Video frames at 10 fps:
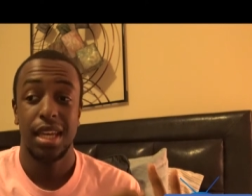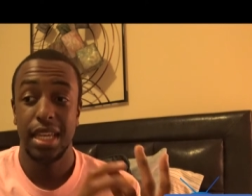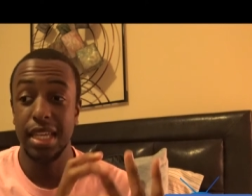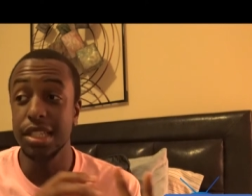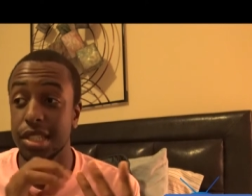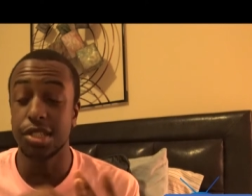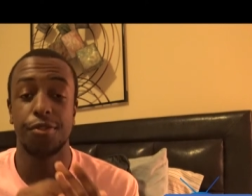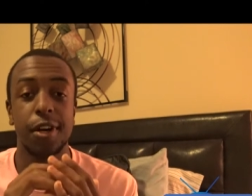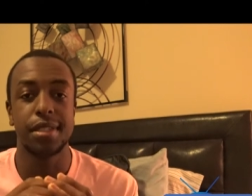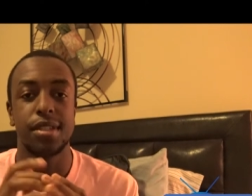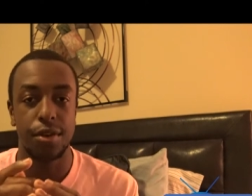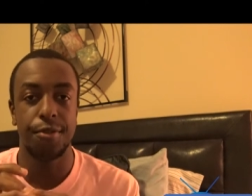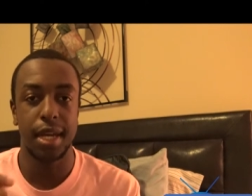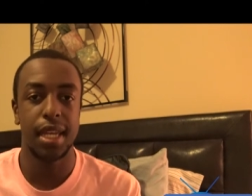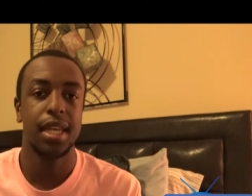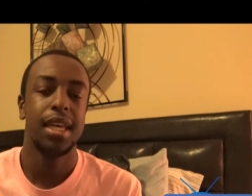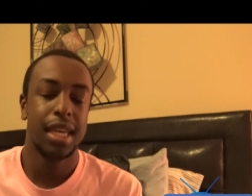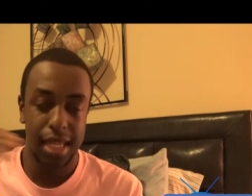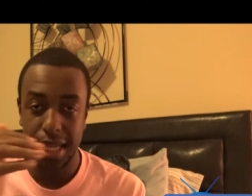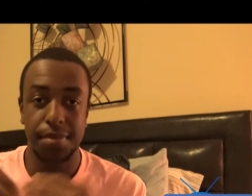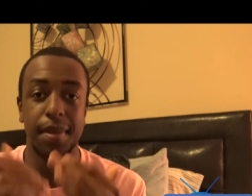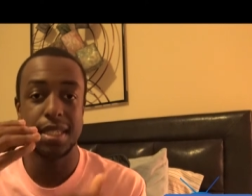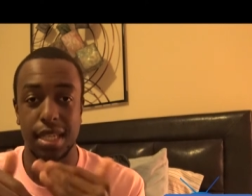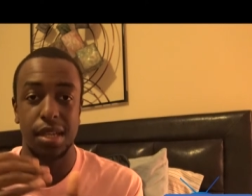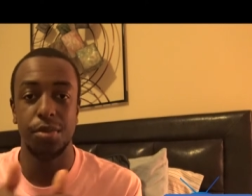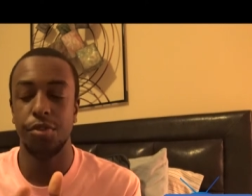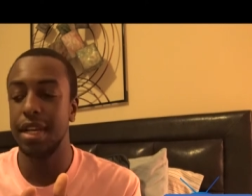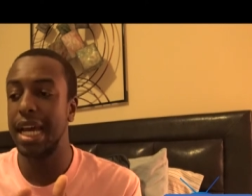He just wants to win and keep his team moving.